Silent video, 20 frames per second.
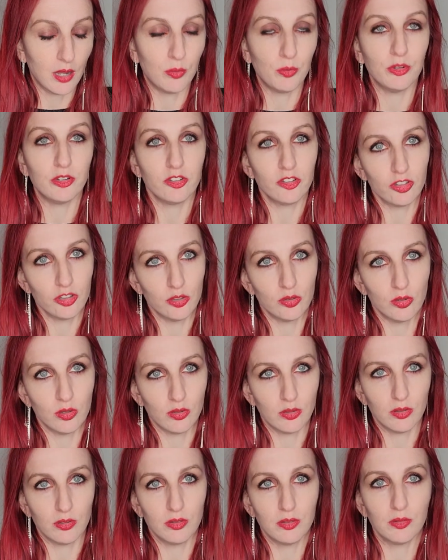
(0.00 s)
which
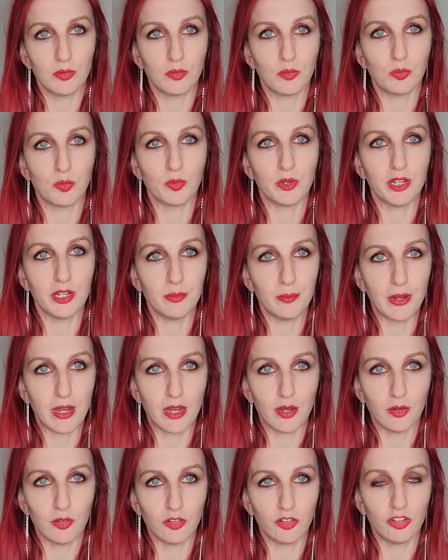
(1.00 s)
you'll read
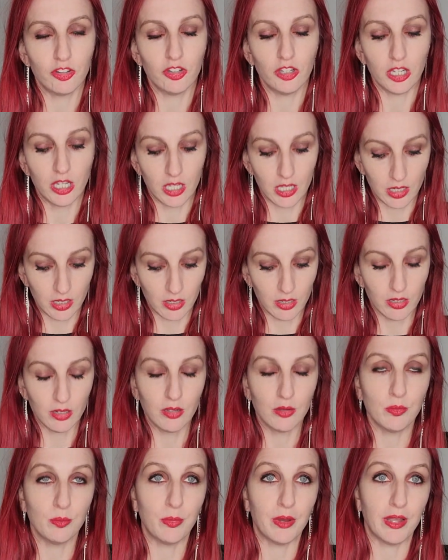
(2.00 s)
about in
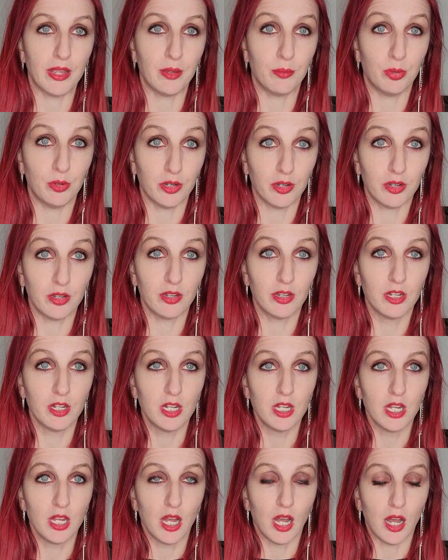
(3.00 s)
my book.
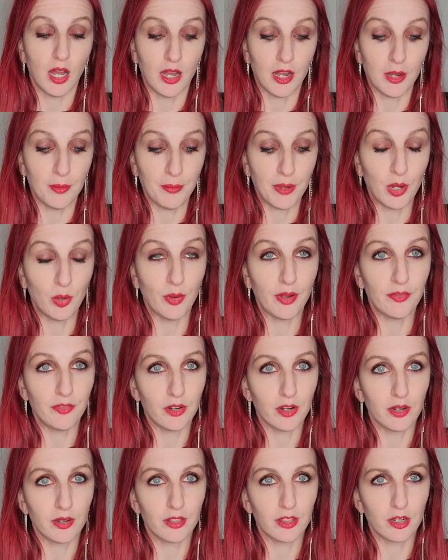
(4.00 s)

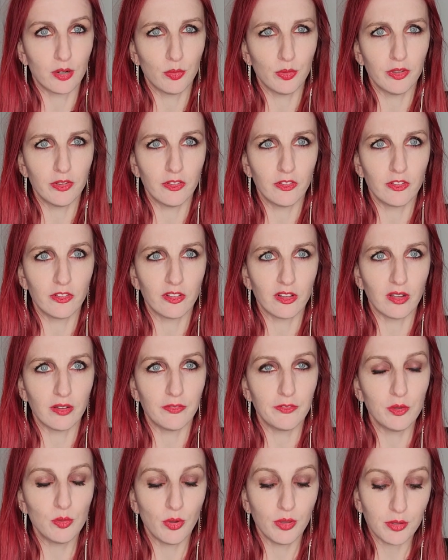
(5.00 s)
However, there was a
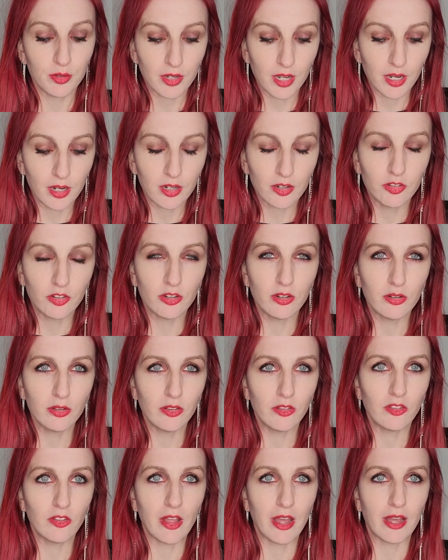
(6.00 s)
few other
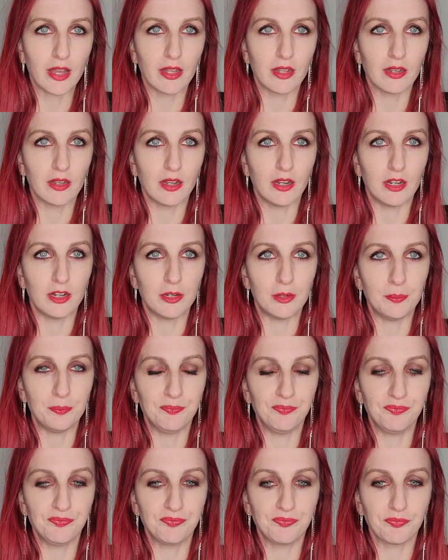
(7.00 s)
characters that
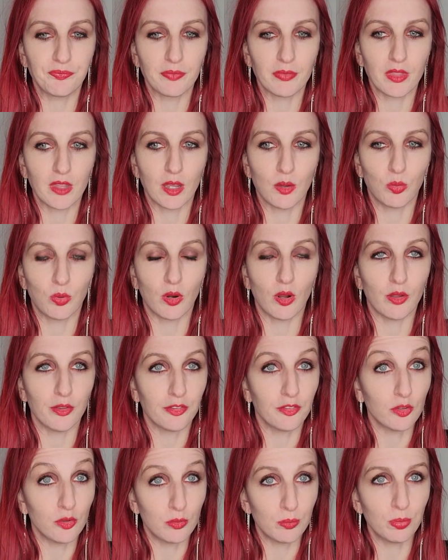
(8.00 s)
were
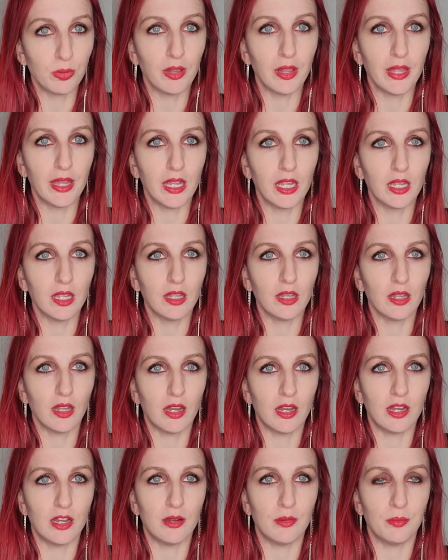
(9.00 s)
also in play.
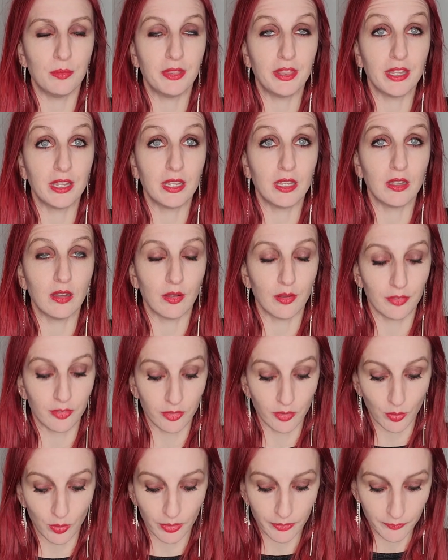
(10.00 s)
They
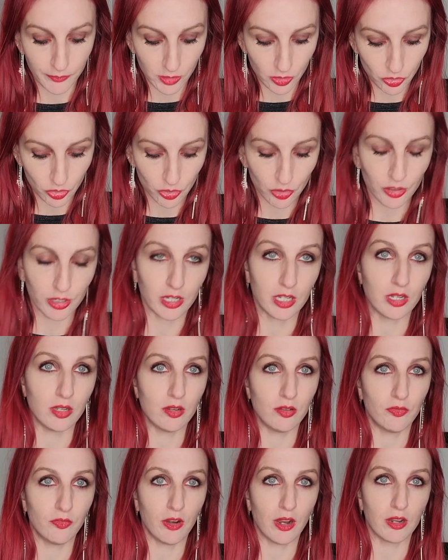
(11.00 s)
also are featured
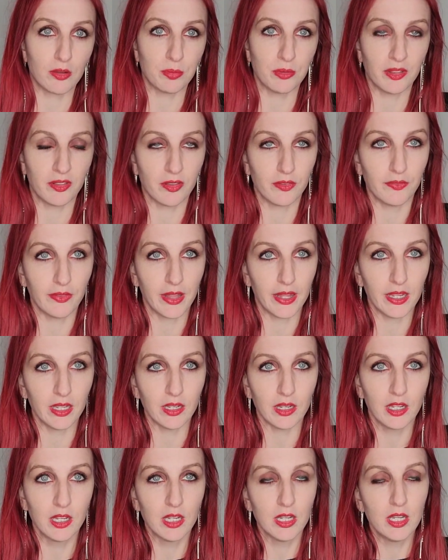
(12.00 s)
in Fragments of
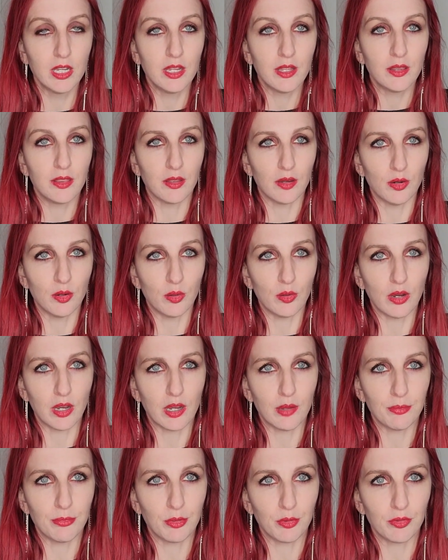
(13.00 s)
Light, though
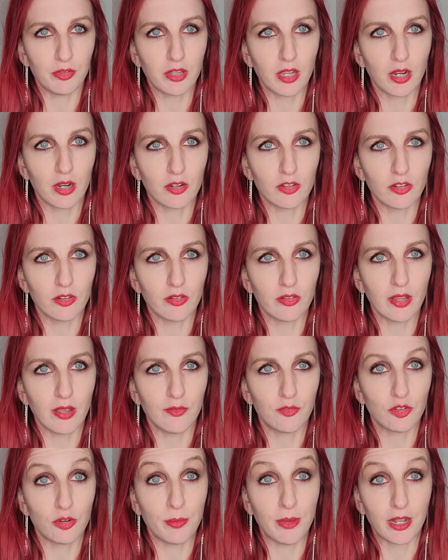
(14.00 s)
those characters
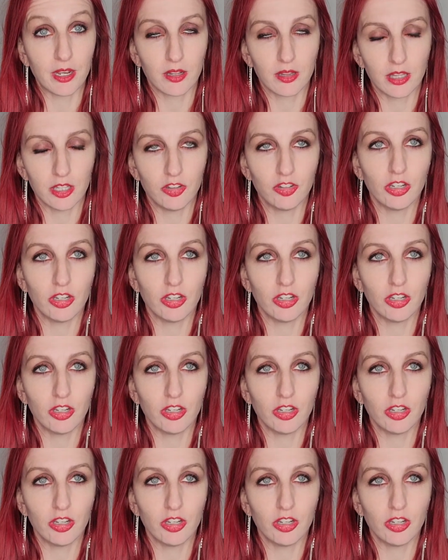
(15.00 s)
have dramatically